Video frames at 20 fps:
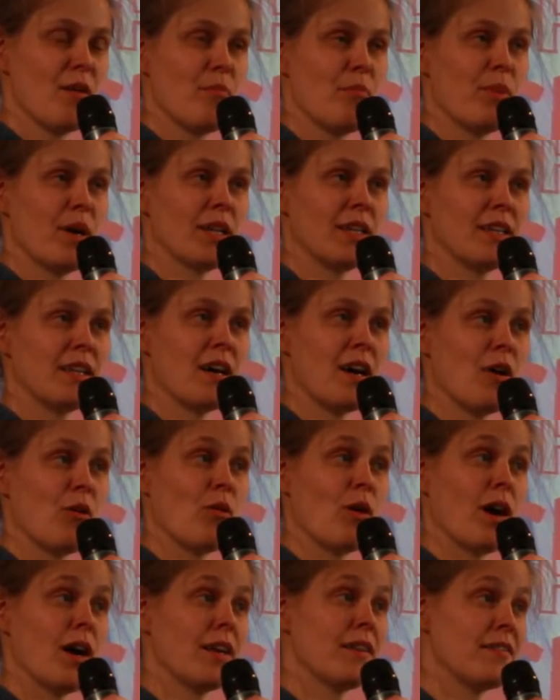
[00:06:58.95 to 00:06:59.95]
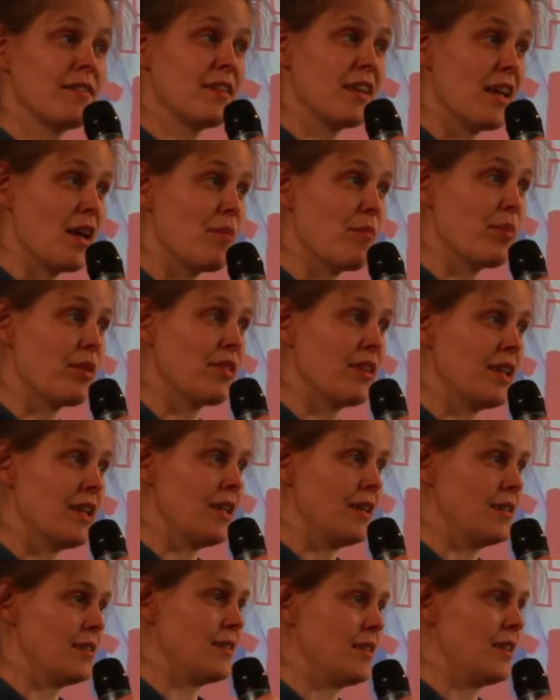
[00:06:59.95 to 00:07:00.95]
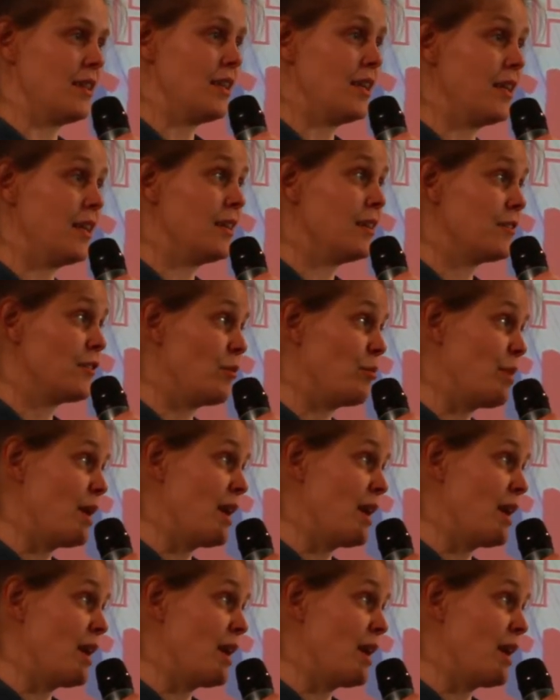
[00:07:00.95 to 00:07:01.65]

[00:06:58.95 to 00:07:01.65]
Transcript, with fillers: But how I see empathy is that it is the